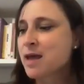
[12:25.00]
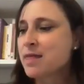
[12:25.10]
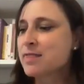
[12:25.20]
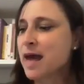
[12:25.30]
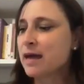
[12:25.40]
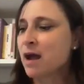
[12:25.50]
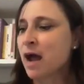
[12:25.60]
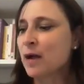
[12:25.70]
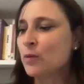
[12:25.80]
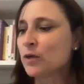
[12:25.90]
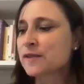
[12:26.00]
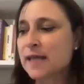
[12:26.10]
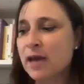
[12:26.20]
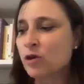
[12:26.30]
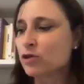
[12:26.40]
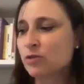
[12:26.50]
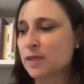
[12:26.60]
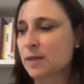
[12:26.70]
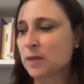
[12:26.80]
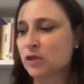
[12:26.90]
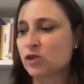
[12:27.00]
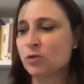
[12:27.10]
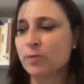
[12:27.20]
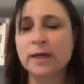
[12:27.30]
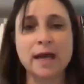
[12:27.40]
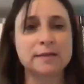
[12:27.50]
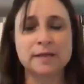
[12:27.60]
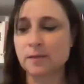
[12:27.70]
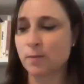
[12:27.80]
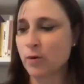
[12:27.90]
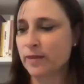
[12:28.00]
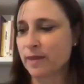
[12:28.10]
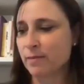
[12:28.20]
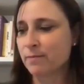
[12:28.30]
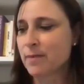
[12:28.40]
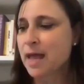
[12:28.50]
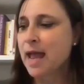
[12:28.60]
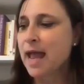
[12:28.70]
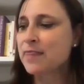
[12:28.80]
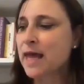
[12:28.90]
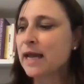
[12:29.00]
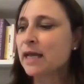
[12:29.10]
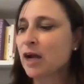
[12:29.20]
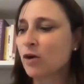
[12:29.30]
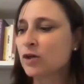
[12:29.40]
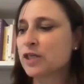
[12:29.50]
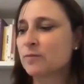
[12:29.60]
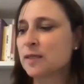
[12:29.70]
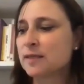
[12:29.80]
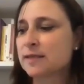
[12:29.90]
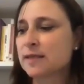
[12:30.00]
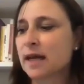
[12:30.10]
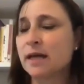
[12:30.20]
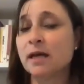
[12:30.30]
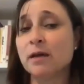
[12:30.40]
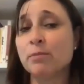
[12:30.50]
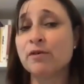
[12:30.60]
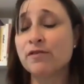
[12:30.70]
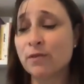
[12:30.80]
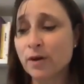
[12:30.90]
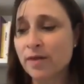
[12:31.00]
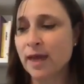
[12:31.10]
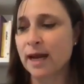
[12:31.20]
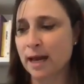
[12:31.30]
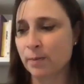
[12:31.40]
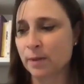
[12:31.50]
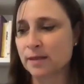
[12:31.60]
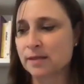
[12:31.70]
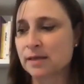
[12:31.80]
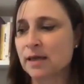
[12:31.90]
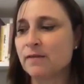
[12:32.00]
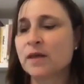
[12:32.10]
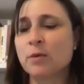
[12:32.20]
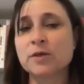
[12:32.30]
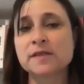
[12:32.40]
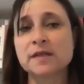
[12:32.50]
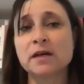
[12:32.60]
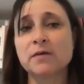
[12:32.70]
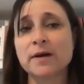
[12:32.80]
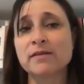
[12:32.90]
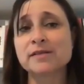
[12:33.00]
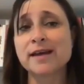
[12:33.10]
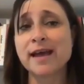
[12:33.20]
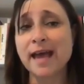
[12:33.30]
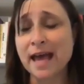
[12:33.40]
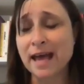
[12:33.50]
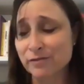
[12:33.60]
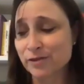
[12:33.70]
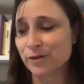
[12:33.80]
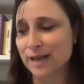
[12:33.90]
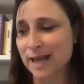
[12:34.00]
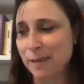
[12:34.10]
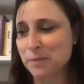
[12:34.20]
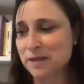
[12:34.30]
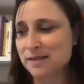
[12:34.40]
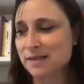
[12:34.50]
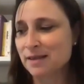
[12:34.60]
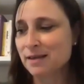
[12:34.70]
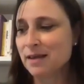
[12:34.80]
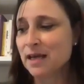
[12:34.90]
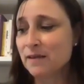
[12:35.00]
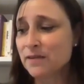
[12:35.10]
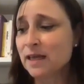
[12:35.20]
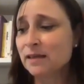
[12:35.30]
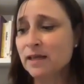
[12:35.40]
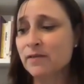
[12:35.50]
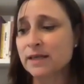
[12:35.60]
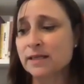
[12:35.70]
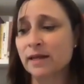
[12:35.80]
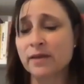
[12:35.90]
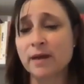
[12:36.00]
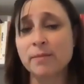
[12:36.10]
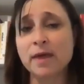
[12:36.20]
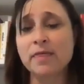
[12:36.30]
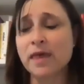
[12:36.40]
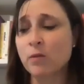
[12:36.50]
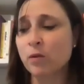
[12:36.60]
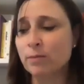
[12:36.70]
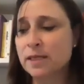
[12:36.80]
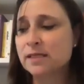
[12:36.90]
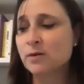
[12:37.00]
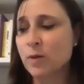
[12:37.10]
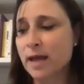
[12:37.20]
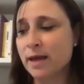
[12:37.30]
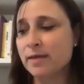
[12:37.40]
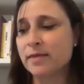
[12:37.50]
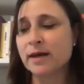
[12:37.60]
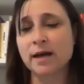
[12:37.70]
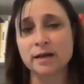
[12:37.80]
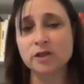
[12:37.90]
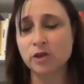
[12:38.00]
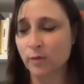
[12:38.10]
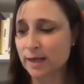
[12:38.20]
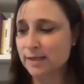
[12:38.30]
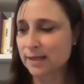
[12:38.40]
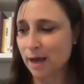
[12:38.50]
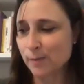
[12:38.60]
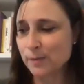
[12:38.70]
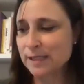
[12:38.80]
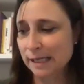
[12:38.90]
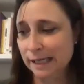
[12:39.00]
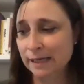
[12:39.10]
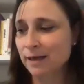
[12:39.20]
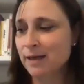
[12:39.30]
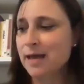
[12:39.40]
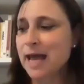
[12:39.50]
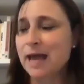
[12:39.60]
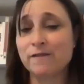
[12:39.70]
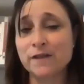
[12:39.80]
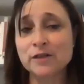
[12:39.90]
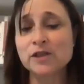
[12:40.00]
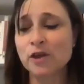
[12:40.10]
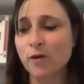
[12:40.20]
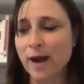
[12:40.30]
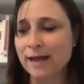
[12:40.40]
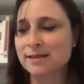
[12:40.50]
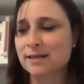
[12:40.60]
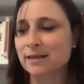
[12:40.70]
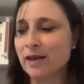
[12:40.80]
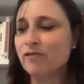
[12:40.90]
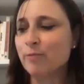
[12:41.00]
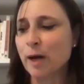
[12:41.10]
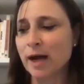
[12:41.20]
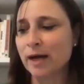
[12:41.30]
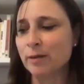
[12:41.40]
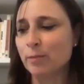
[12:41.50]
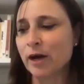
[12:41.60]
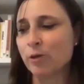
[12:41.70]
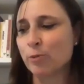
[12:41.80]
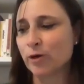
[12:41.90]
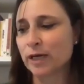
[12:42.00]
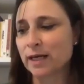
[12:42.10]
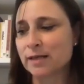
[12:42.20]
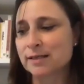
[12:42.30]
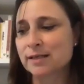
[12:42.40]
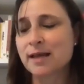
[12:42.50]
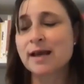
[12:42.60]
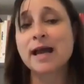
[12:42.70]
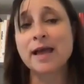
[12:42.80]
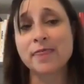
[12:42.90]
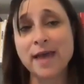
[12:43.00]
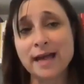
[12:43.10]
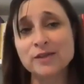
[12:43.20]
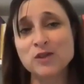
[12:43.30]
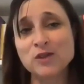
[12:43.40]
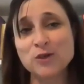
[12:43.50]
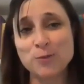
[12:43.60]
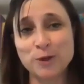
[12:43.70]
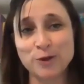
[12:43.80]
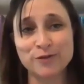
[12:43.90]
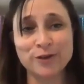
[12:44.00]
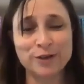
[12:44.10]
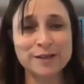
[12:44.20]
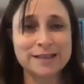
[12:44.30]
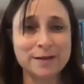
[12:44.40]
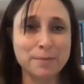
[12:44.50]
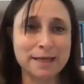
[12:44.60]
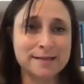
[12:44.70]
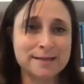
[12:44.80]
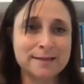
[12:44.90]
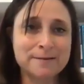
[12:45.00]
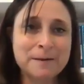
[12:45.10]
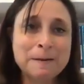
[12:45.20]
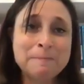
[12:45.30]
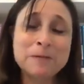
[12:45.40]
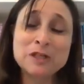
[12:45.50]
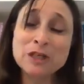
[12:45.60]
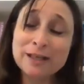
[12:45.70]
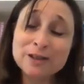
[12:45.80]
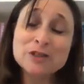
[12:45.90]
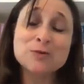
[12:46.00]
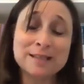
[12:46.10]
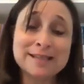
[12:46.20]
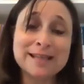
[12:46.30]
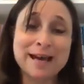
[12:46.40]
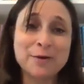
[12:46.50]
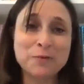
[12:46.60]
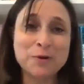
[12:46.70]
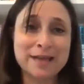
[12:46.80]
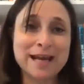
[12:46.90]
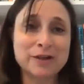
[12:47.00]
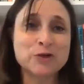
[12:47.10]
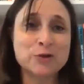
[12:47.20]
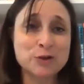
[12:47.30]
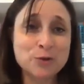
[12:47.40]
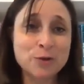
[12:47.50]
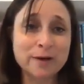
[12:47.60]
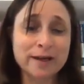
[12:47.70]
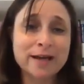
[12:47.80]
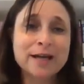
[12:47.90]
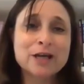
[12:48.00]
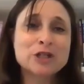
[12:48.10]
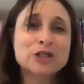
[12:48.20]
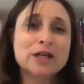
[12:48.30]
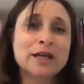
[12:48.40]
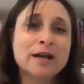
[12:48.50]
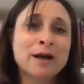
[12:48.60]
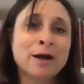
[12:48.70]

that I will say or do something stupid and disappoint them. And then I encourage them to decide before that happens if they will stick around after it happens. If they leave, I tell them they will miss the way that God's grace comes in and fills the cracks left behind by our brokenness. And that's too beautiful to miss. Now, she illustrates that with an actual story. She